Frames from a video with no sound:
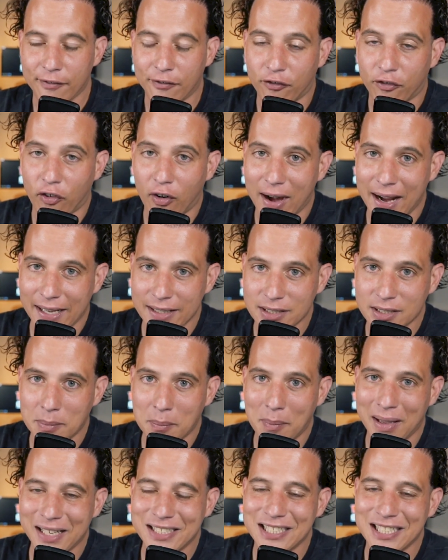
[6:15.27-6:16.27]
France
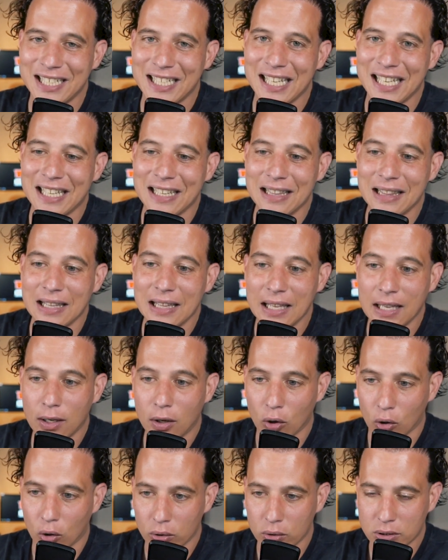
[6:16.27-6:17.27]
makes it
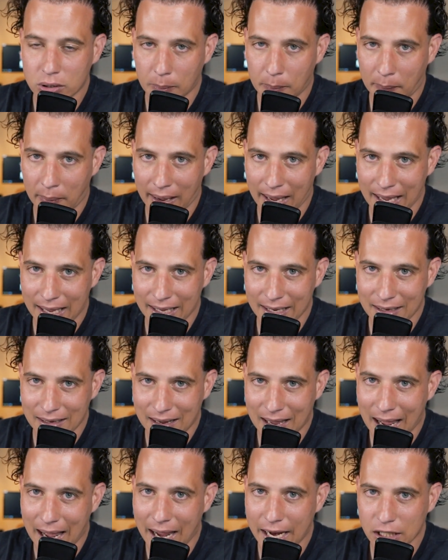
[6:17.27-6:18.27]
illegal to pay in
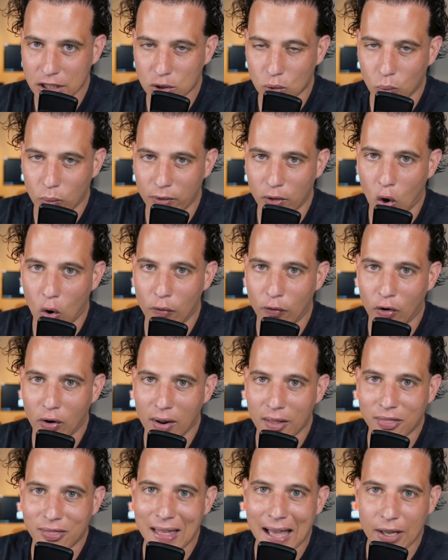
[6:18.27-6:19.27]
cash with over
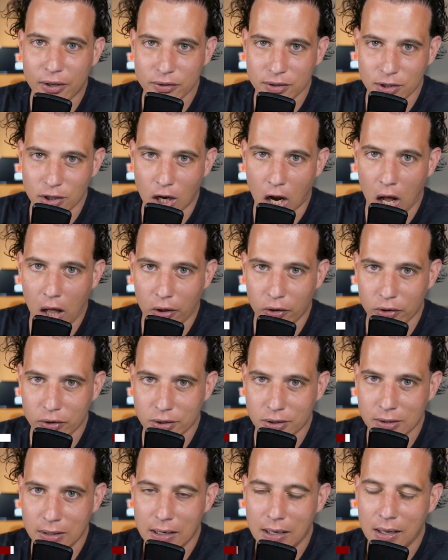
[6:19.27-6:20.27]

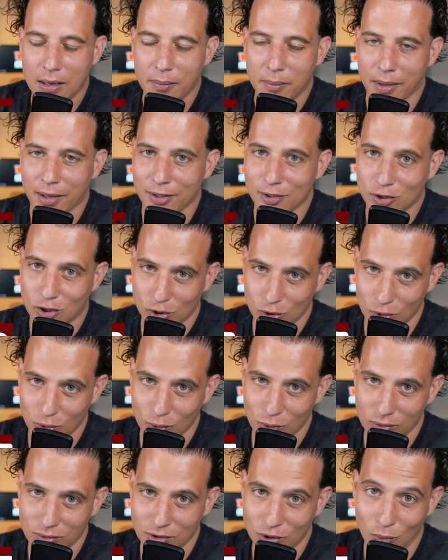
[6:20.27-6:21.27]
$1,000 because
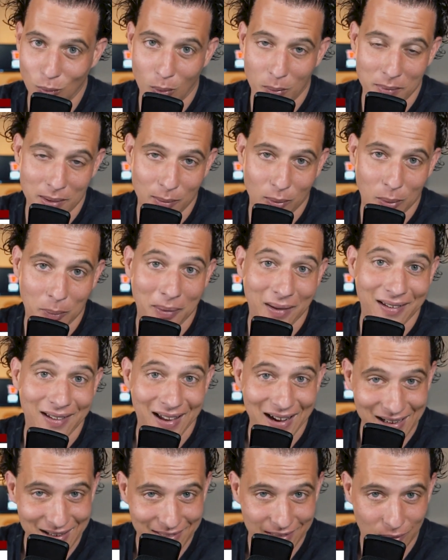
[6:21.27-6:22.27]
soon you won't be able to pay
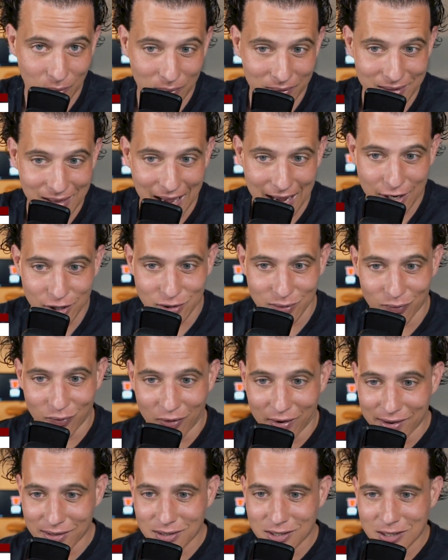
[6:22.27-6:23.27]
anything with cash in
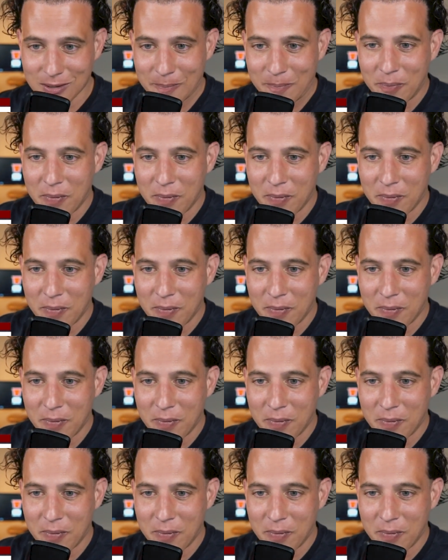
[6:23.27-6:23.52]
France.